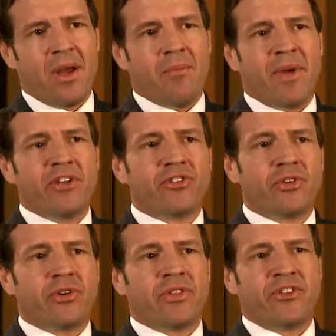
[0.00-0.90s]
Make
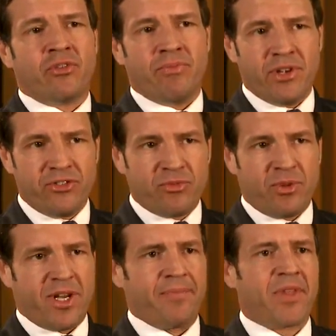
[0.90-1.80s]
sure that your business
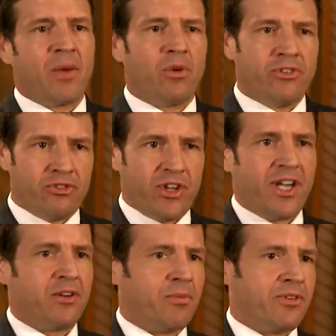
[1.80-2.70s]
plan and what you
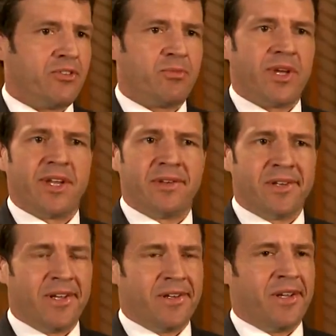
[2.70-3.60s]
study in your business plan,
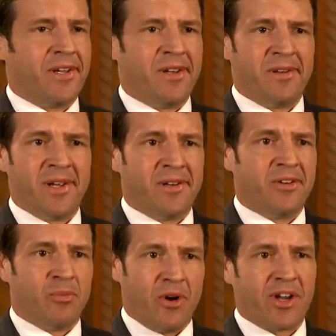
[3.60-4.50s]
in, in,
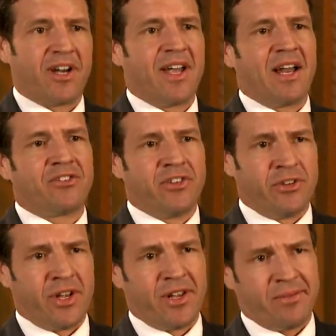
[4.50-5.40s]
in your market analysis, and
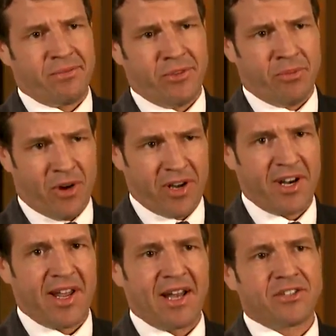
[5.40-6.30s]
your, eh, your market
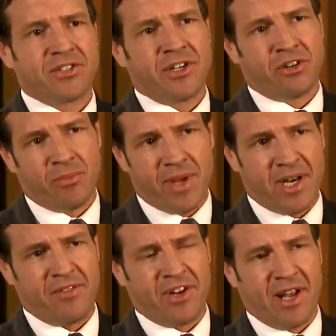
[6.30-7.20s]
analysis and your
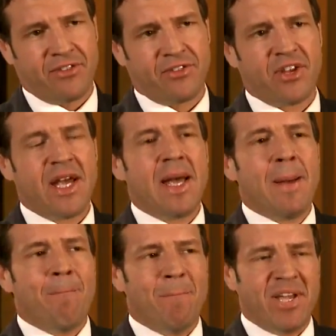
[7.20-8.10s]
competitive analysis,
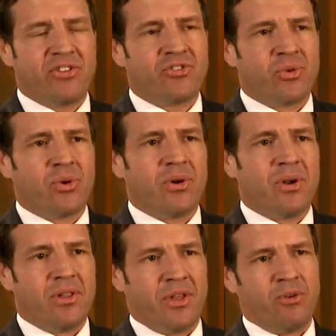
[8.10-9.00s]
make sure
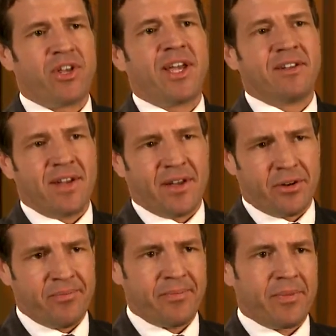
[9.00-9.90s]
those hang
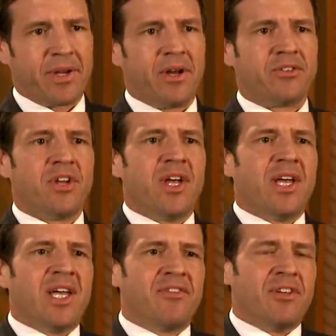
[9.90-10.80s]
together. Because
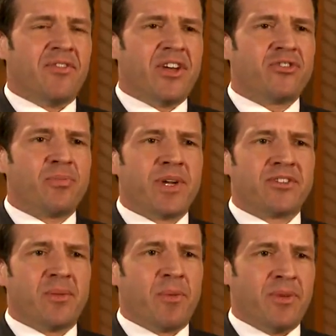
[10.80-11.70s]
if an investor
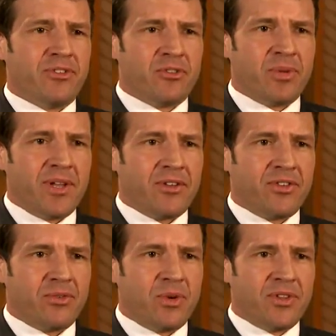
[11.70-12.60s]
picks up a business plan that
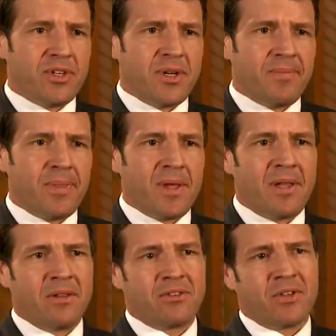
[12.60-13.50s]
says one thing
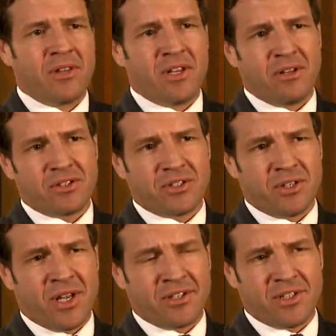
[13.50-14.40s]
and looks and then looks
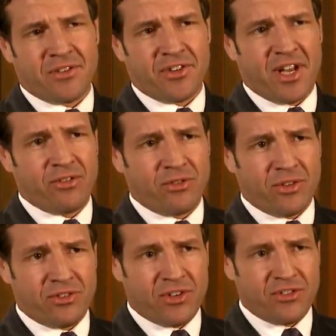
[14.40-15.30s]
at a set of financials
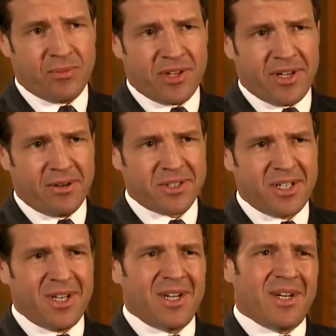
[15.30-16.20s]
that says something else,
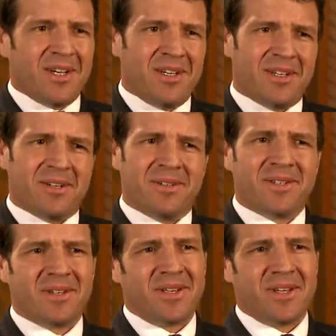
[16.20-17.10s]
you know,
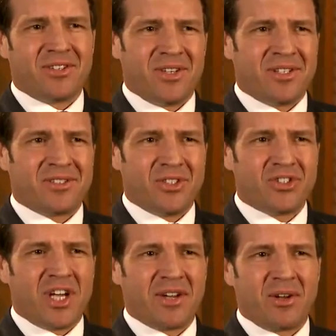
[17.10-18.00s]
it's it's
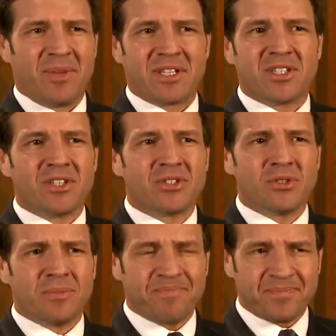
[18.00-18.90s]
just not going to make sense to
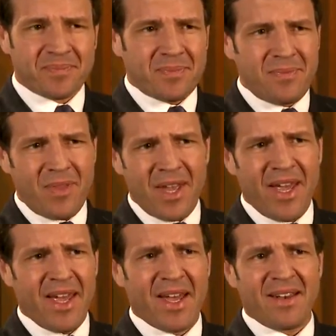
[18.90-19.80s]
them
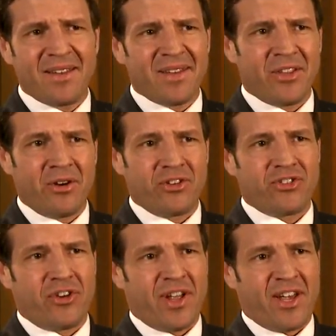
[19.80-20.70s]
and they're going to
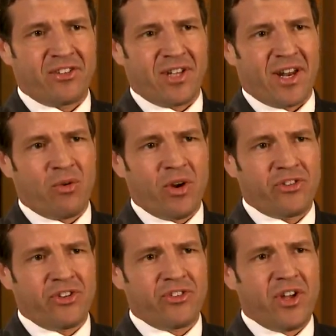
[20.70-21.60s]
start to ask a lot of
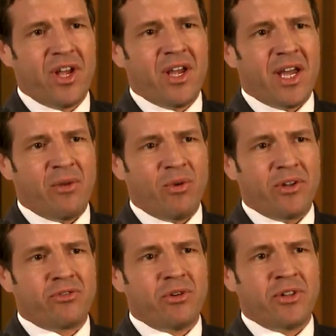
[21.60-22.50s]
questions, and really
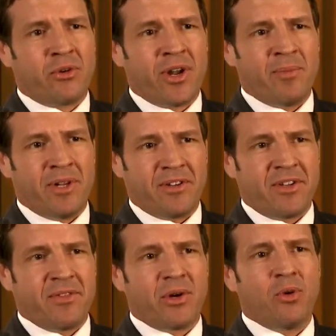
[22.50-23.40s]
and truly, the
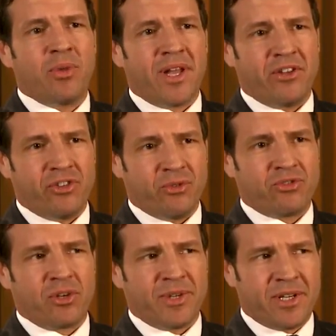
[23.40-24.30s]
credibility of the whole plan in general is
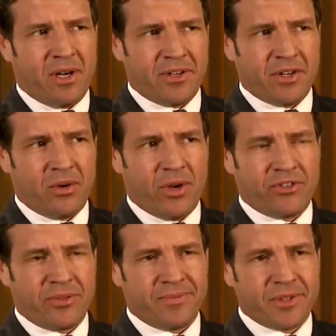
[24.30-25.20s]
going to be called into question.